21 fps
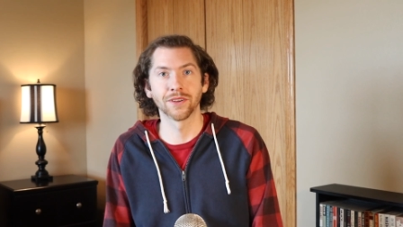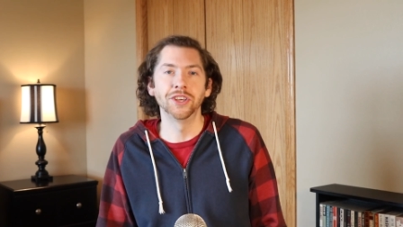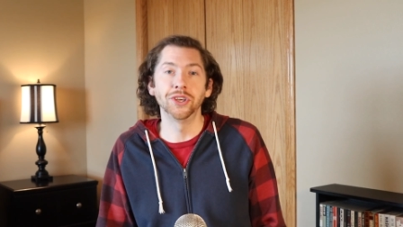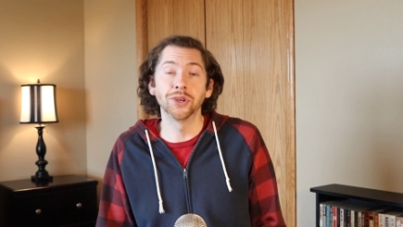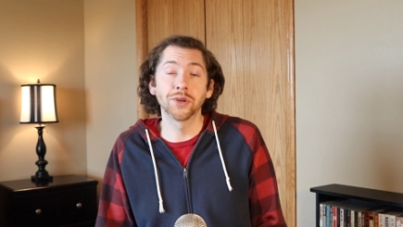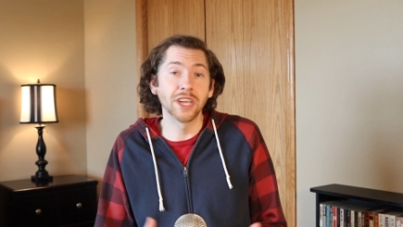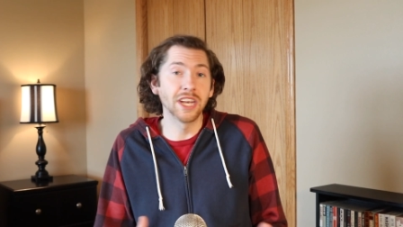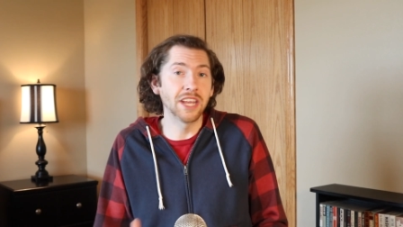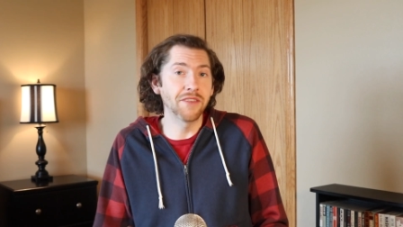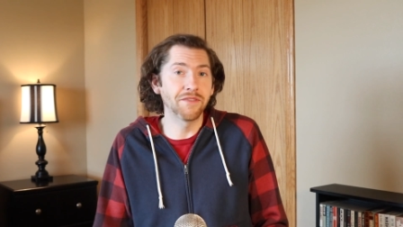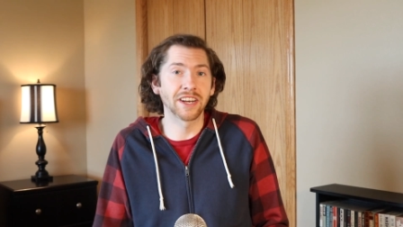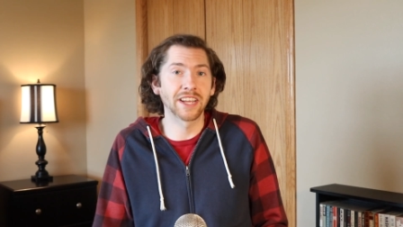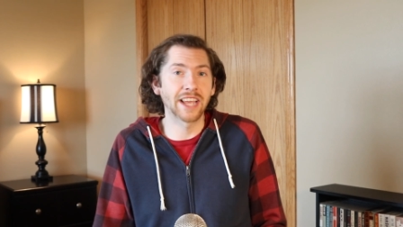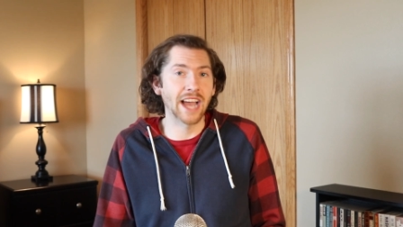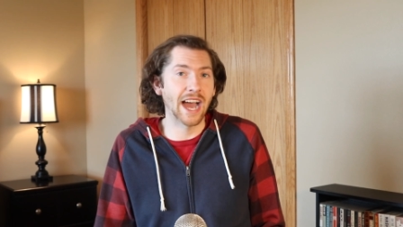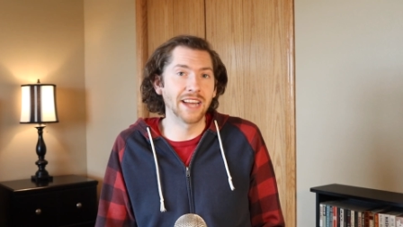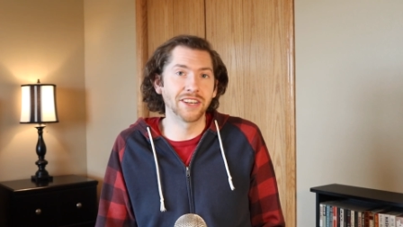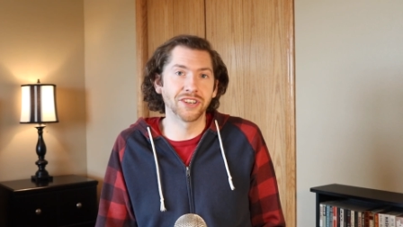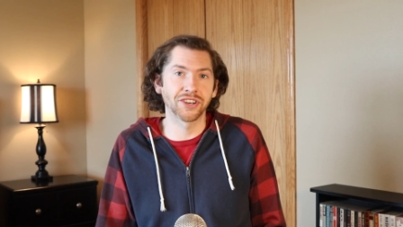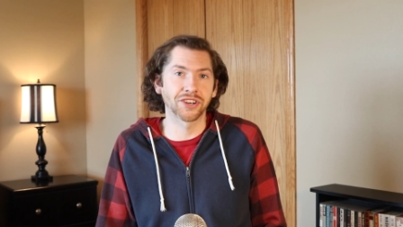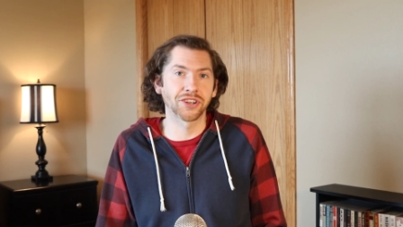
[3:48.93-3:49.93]
You can even
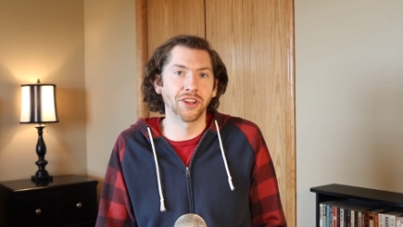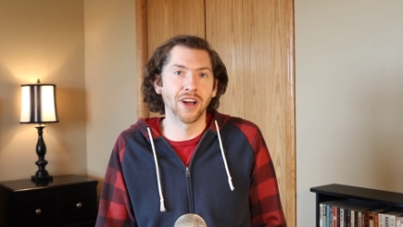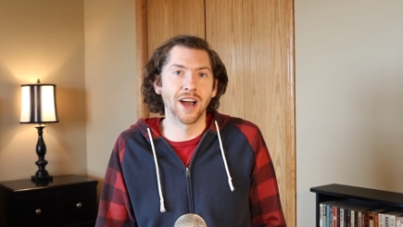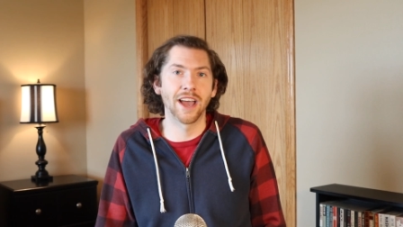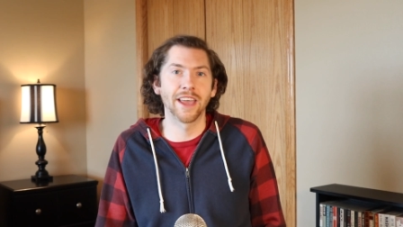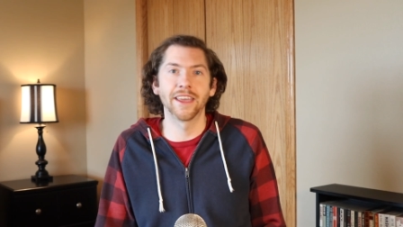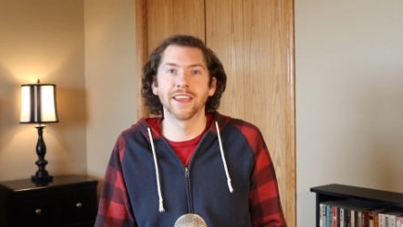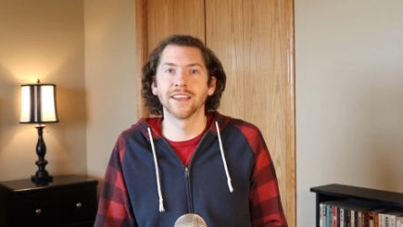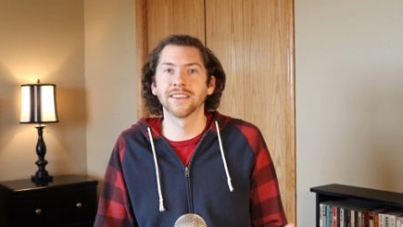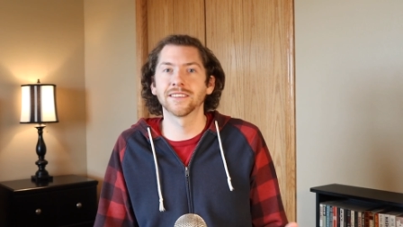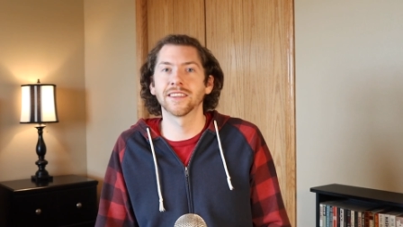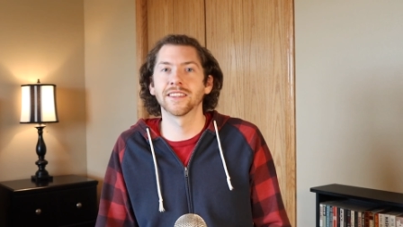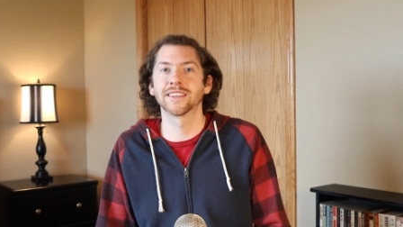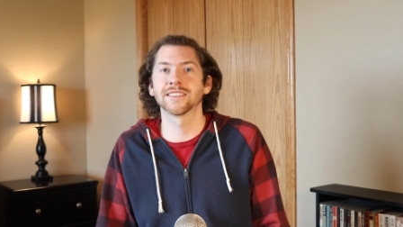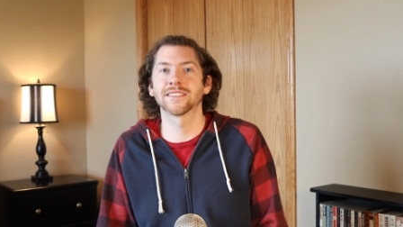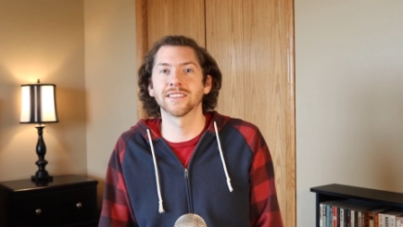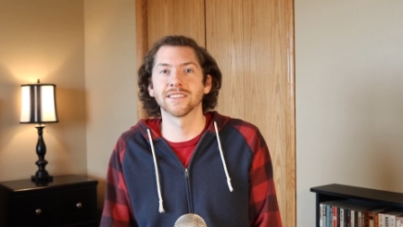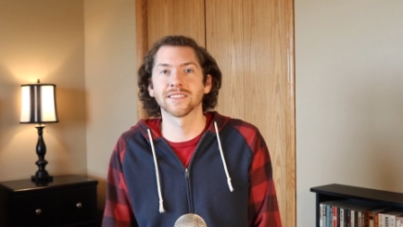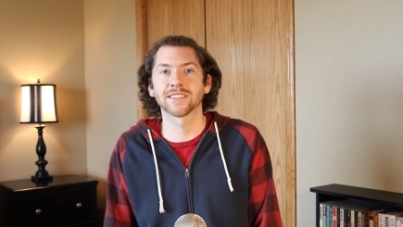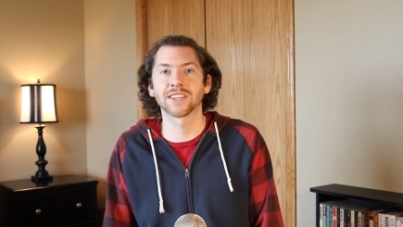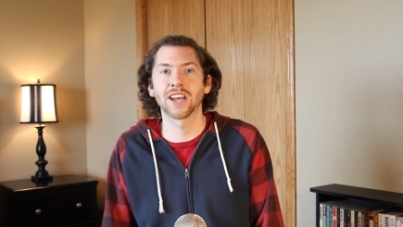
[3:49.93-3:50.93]
guide your client into
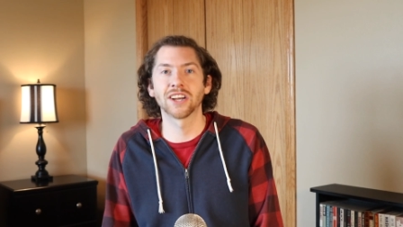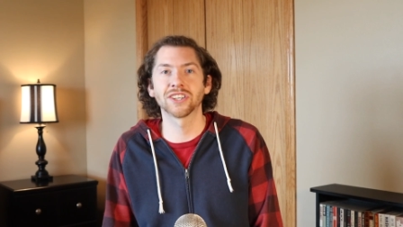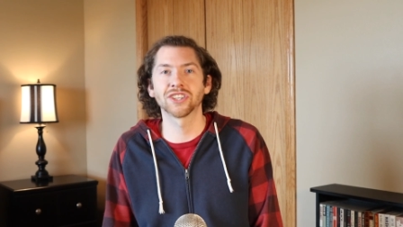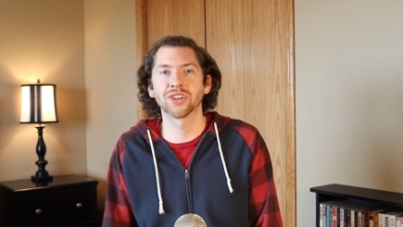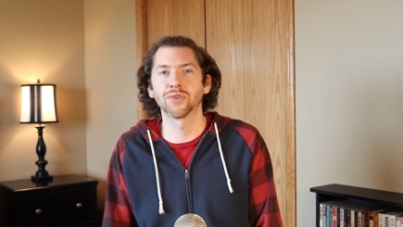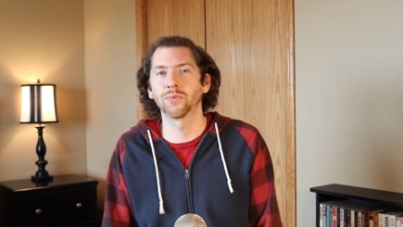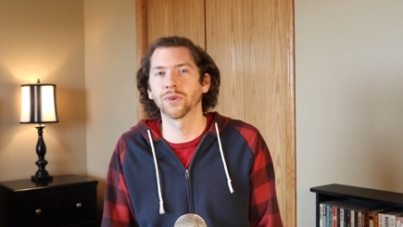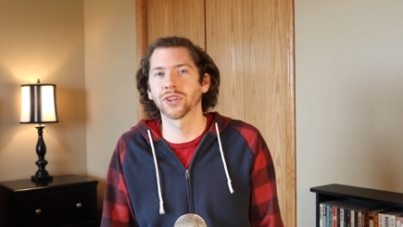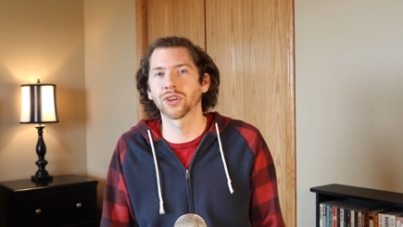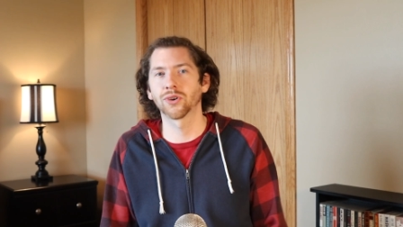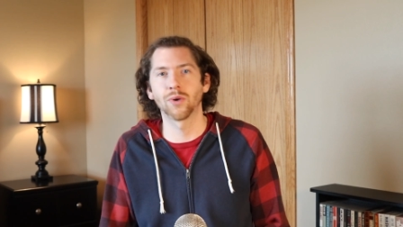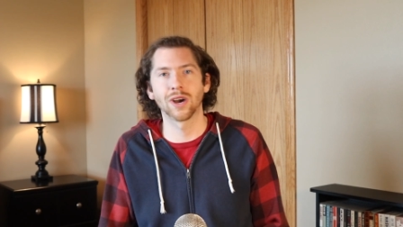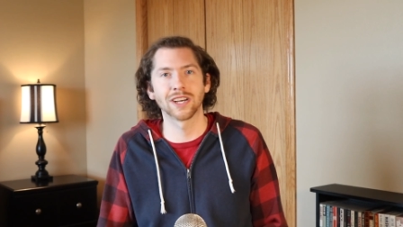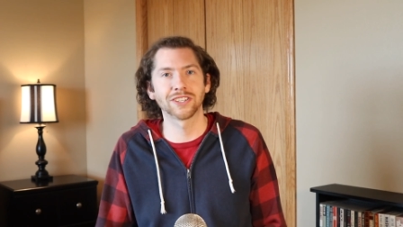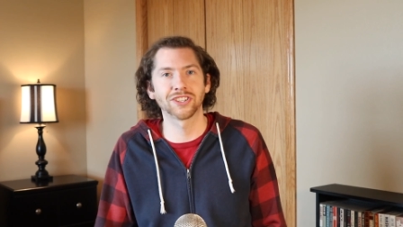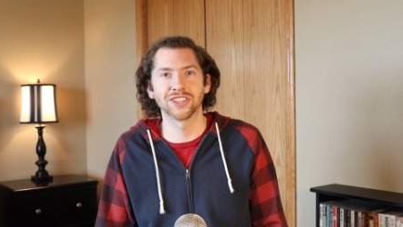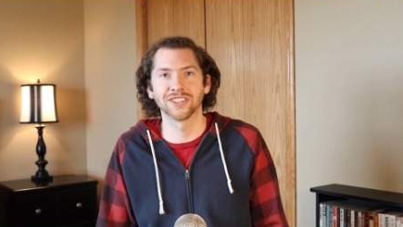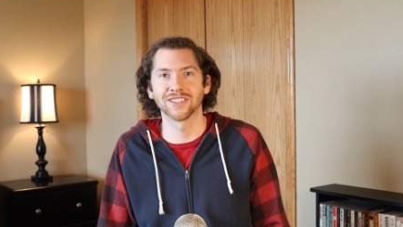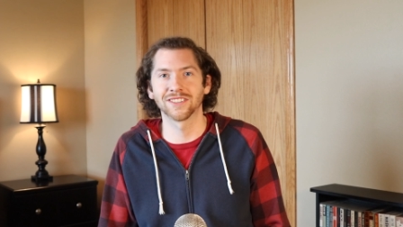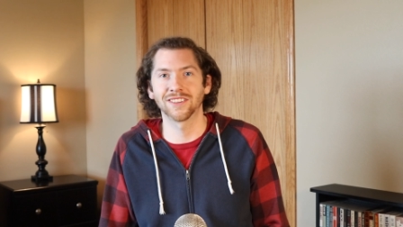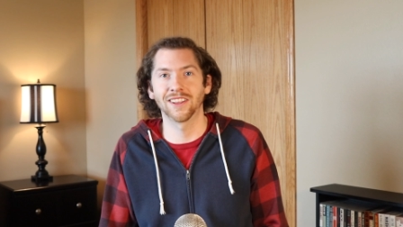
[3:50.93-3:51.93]
this discussion with
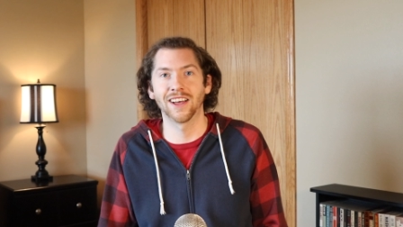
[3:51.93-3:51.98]
questions